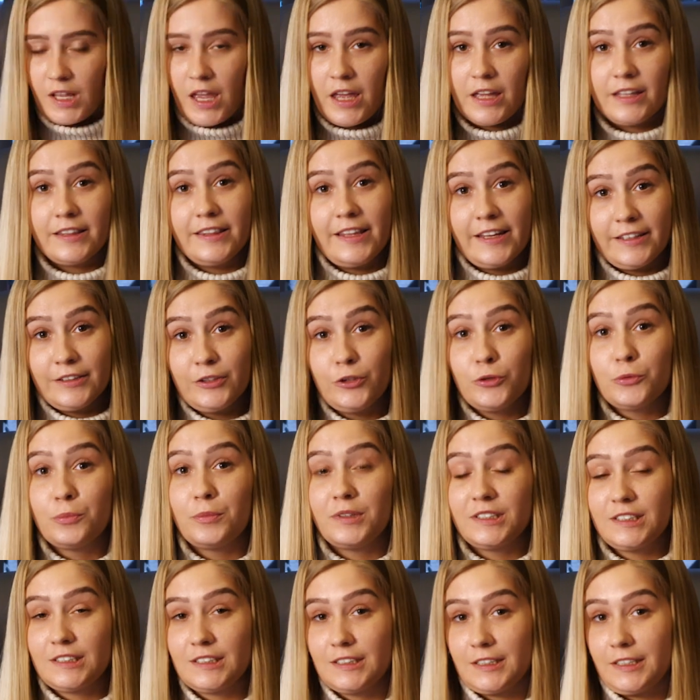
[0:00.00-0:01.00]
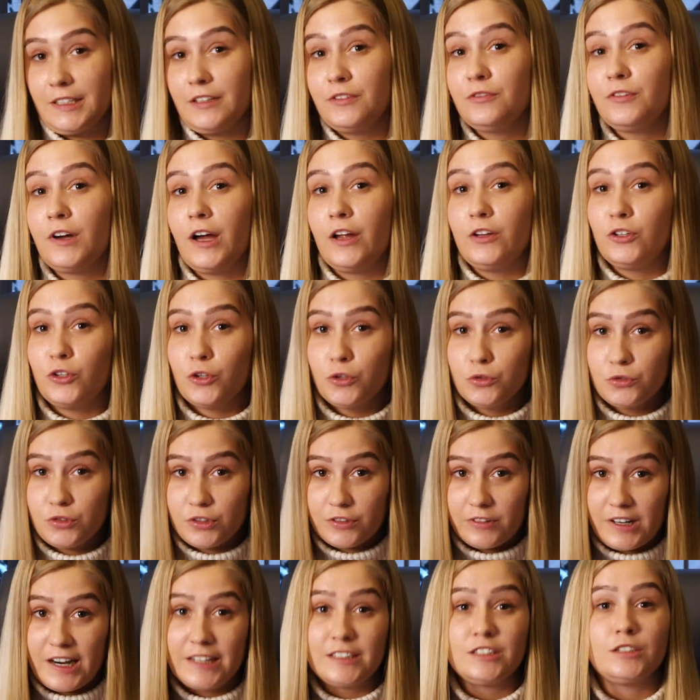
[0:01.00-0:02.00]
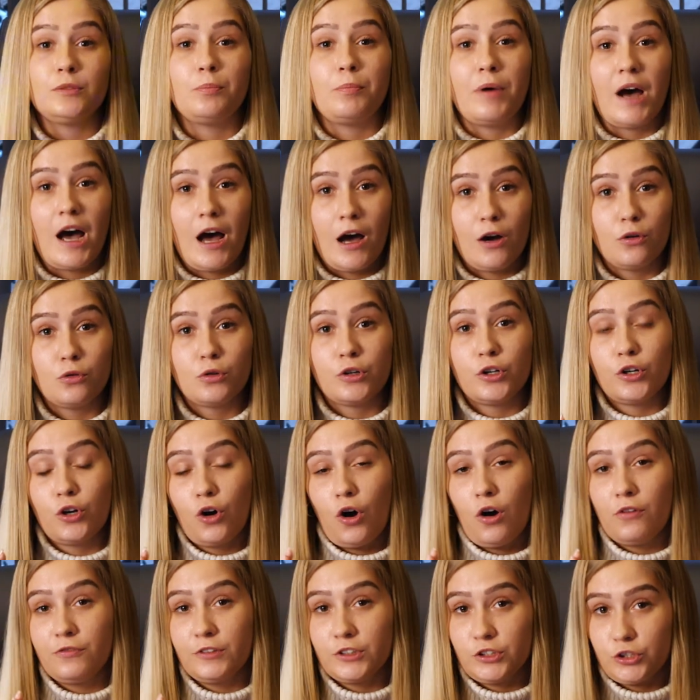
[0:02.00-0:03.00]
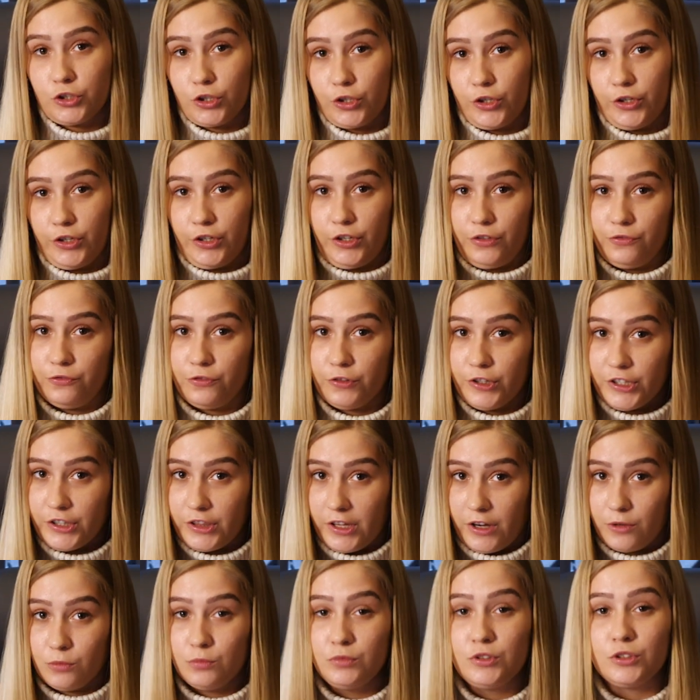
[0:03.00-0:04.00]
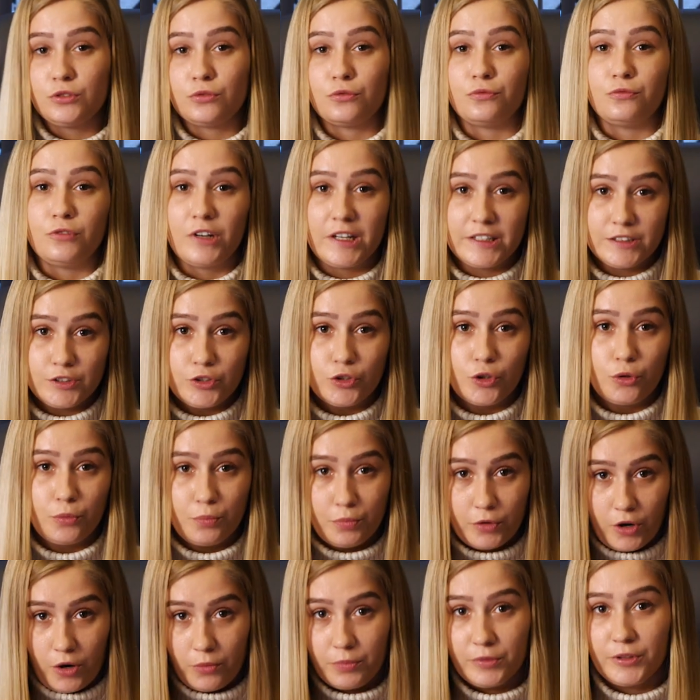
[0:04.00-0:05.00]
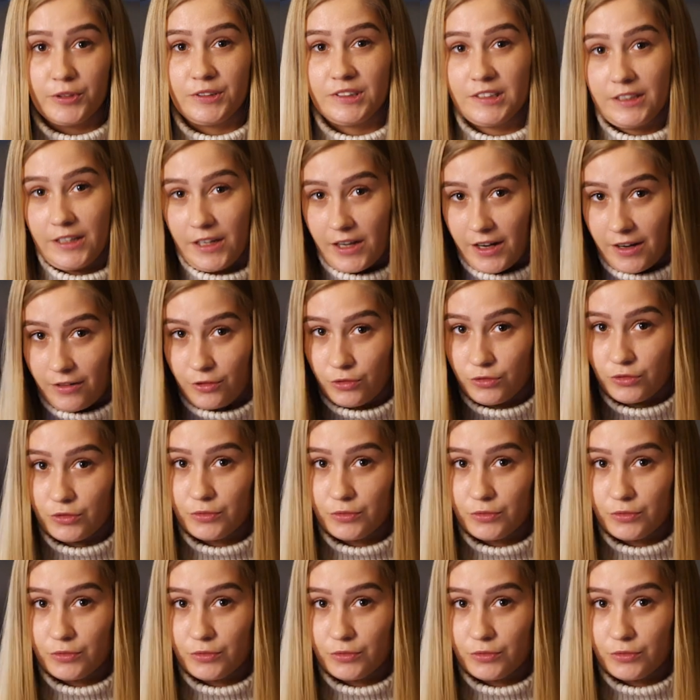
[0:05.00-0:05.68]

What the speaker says: then you must leave a notarized power of attorney for them to rent your property out.